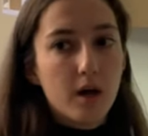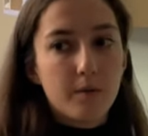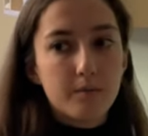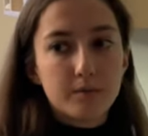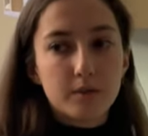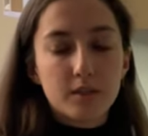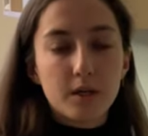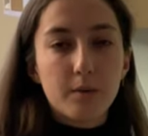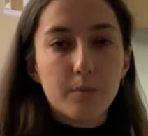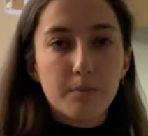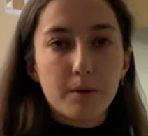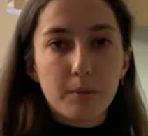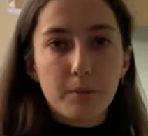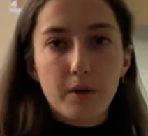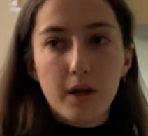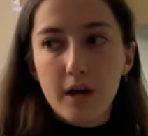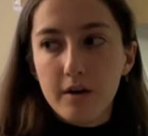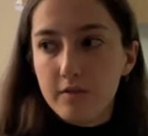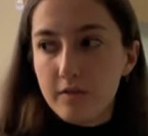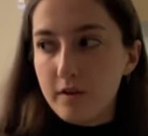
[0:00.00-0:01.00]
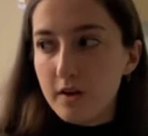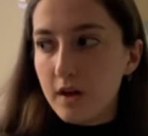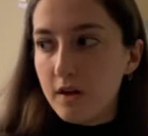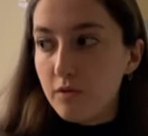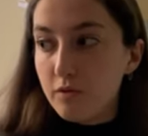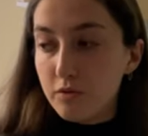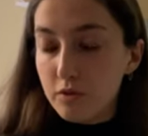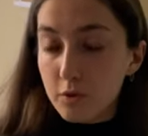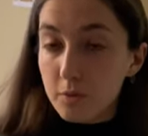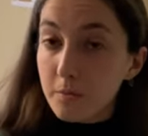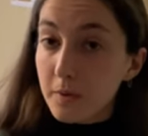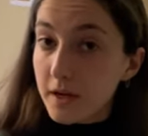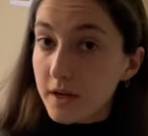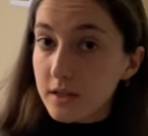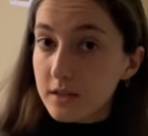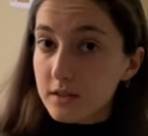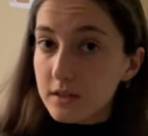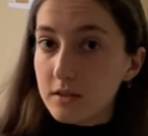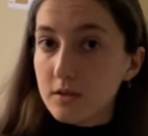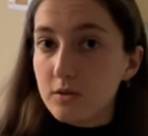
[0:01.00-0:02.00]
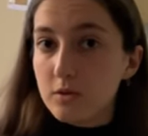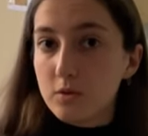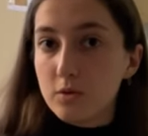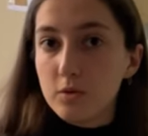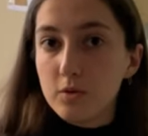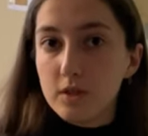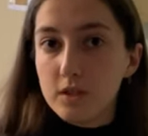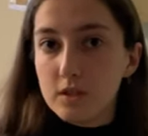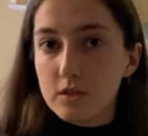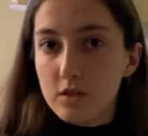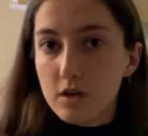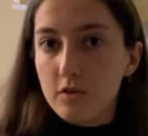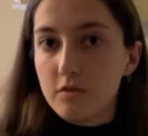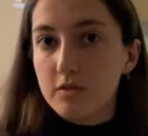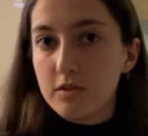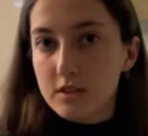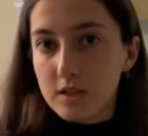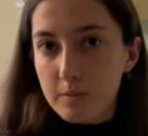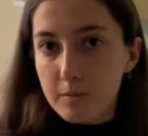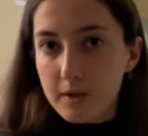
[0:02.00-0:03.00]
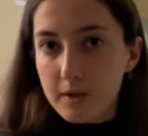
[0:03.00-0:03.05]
Some people have a roommate who is of the same